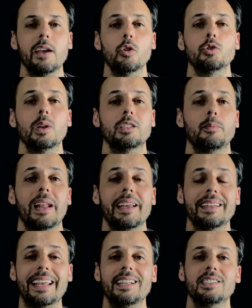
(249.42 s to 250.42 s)
also explained
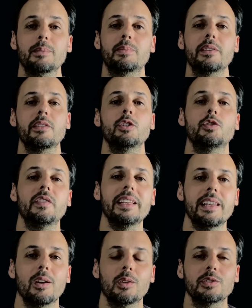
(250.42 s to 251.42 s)
in the previous
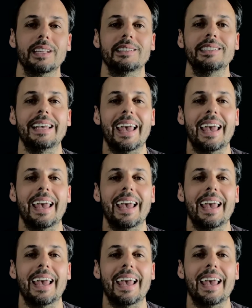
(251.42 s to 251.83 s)
video that the